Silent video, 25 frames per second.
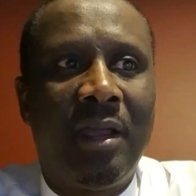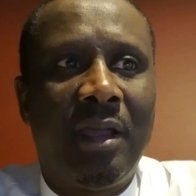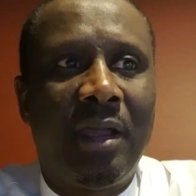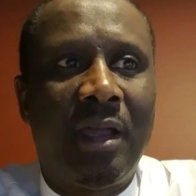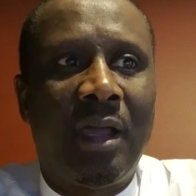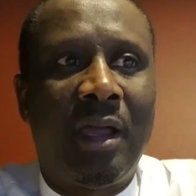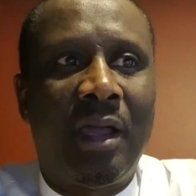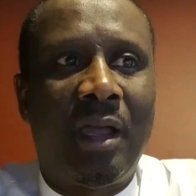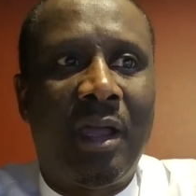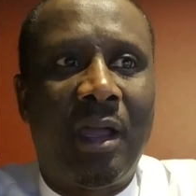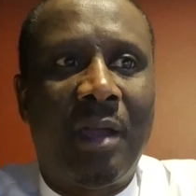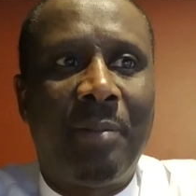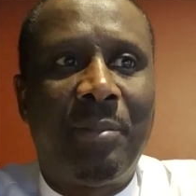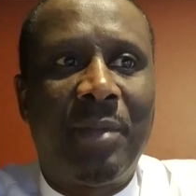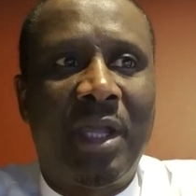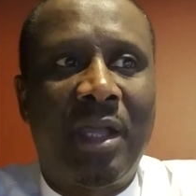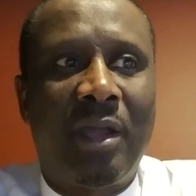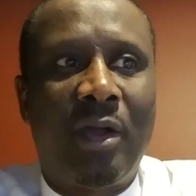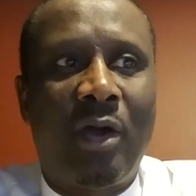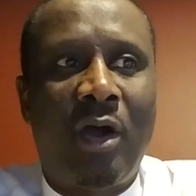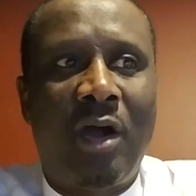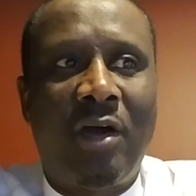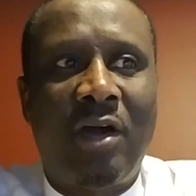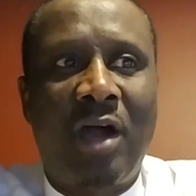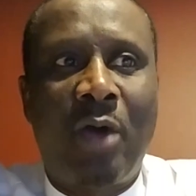
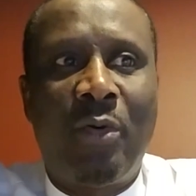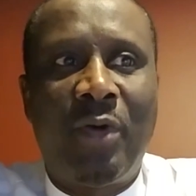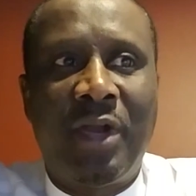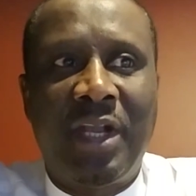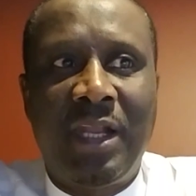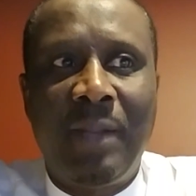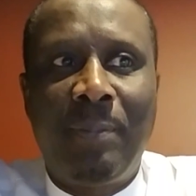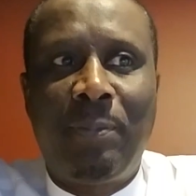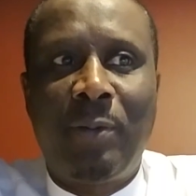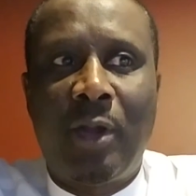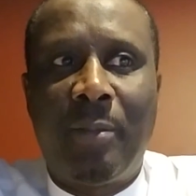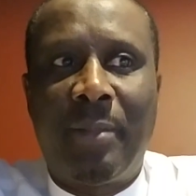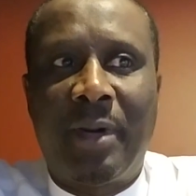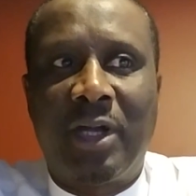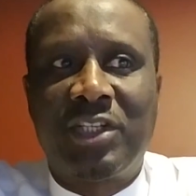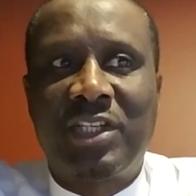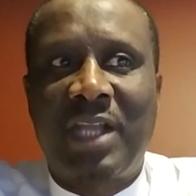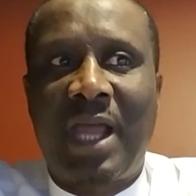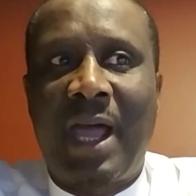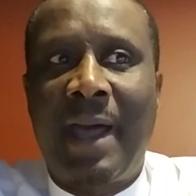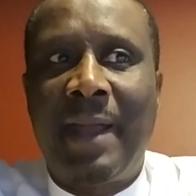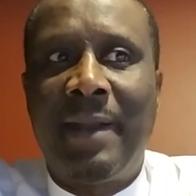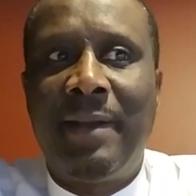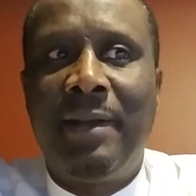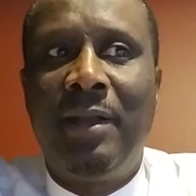our diplomats
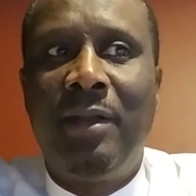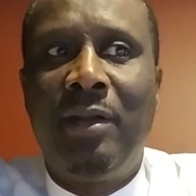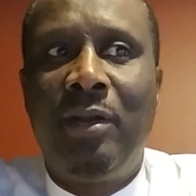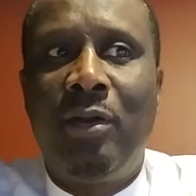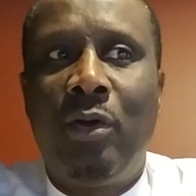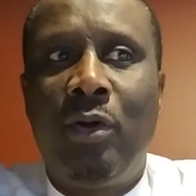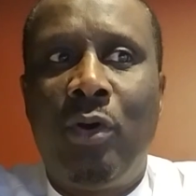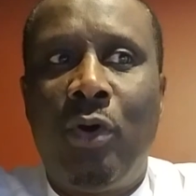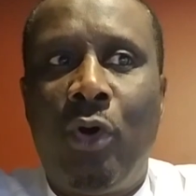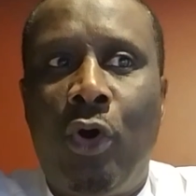and